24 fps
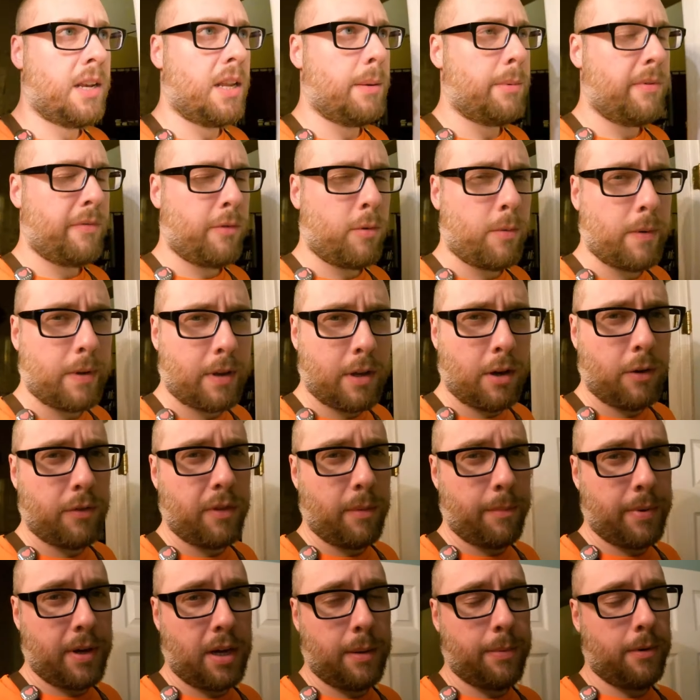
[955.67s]
Now, before we coat
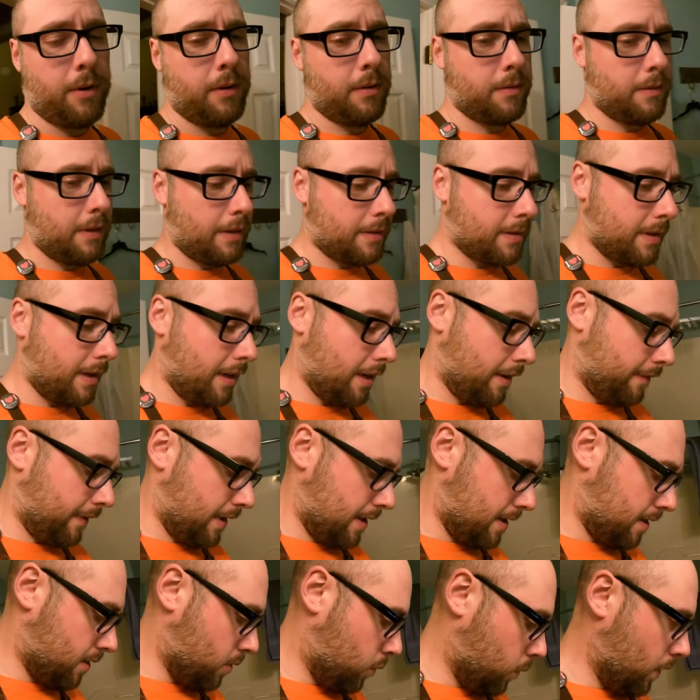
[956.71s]
the paper, let's have
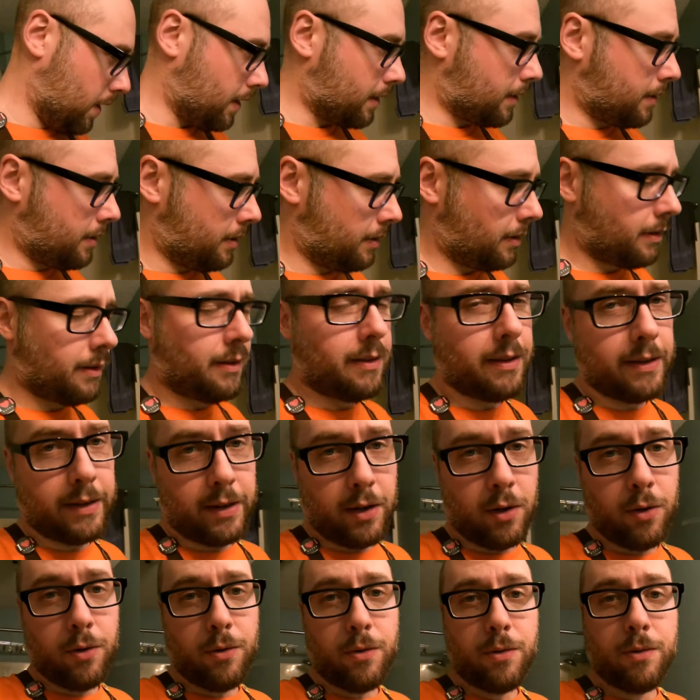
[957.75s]
a quick and
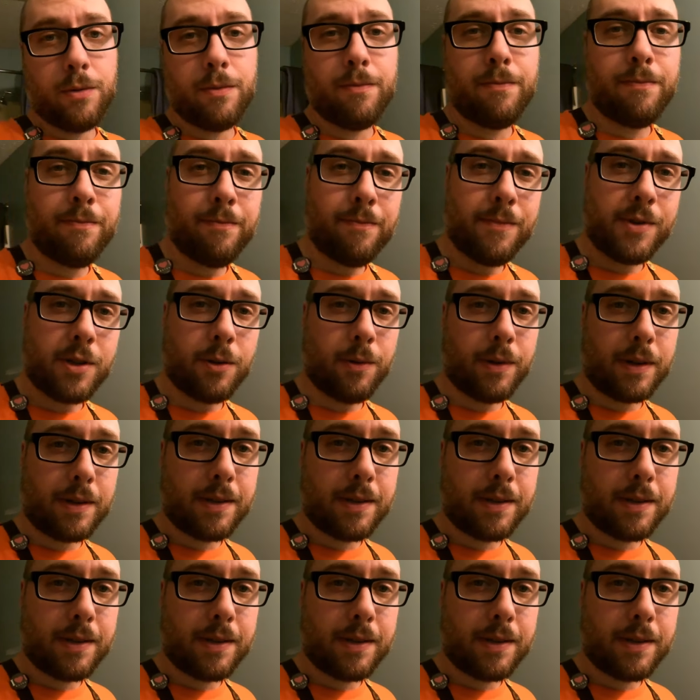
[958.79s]
oh so